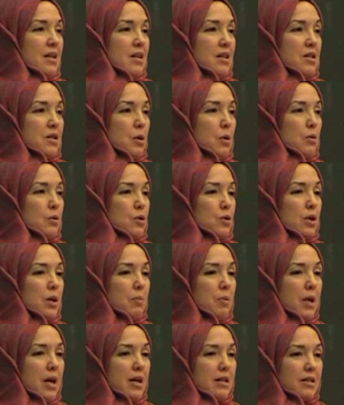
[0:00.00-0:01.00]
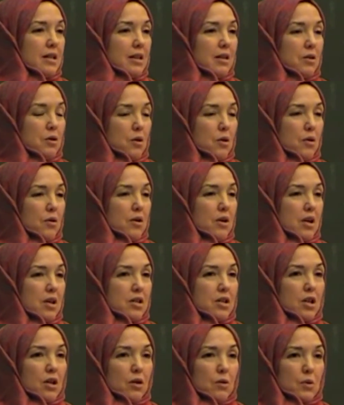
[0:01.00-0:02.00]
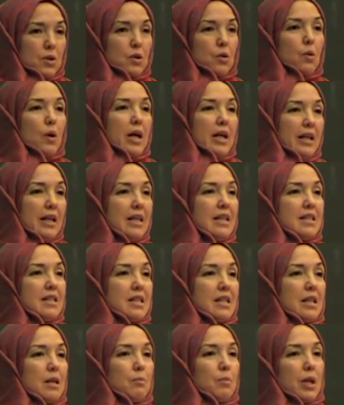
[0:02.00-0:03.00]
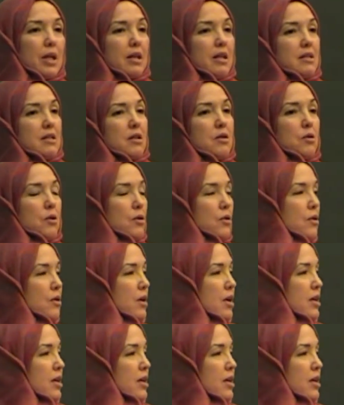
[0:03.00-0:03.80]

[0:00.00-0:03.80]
So tree planting in Northern Ontario was quite easy, because in Northern